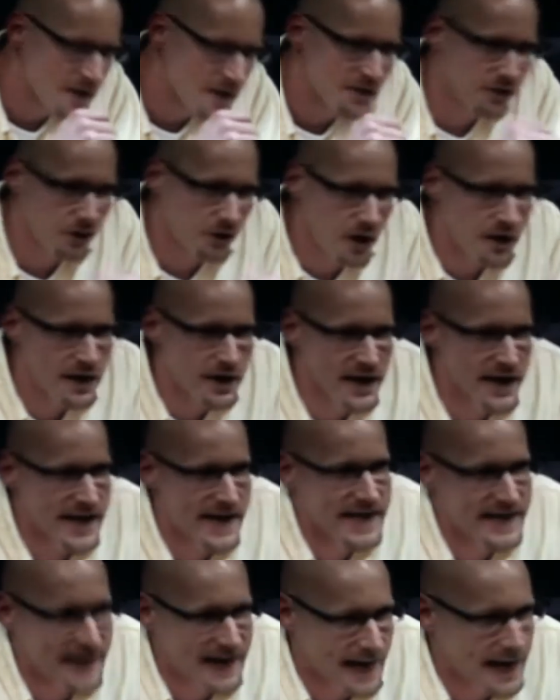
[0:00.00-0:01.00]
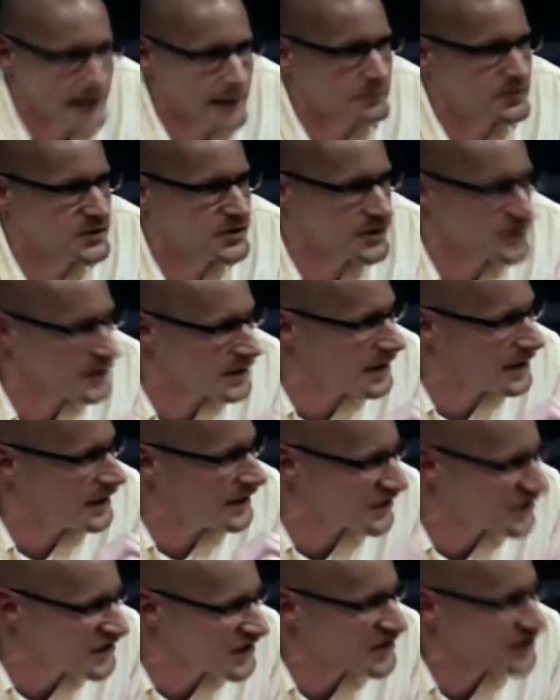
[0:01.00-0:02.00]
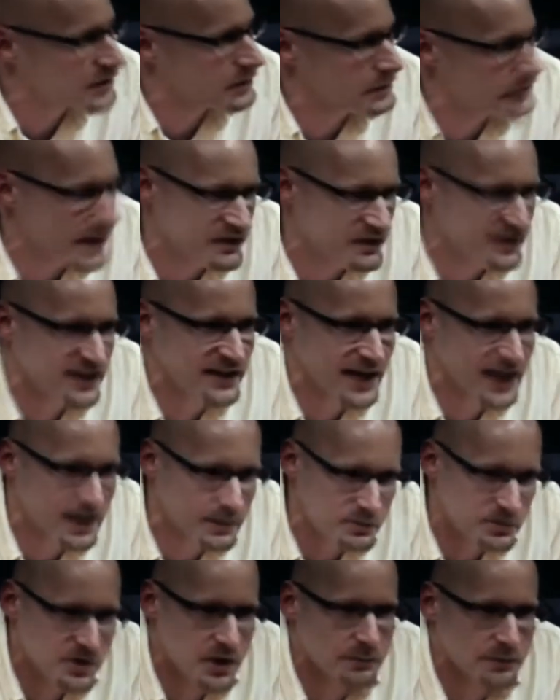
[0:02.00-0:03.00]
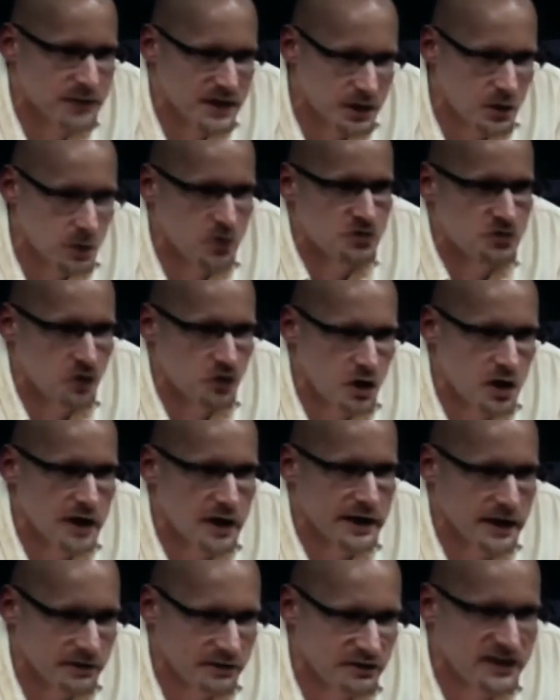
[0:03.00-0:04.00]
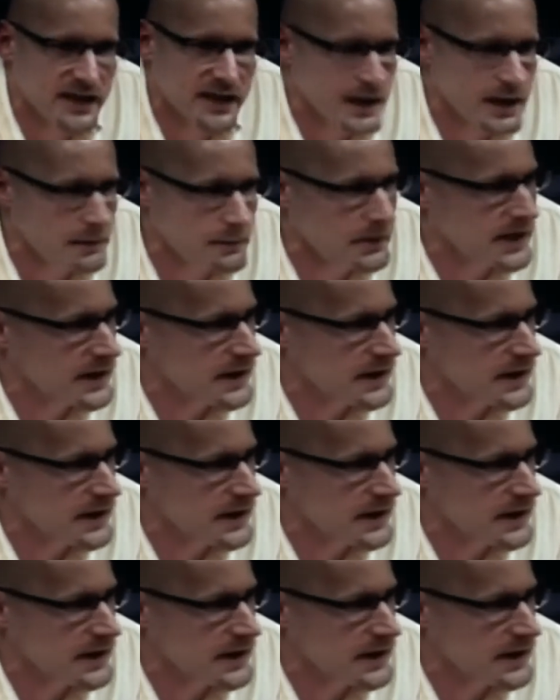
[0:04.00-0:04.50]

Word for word: There aren't any gaps in the system every time something goes wrong and every time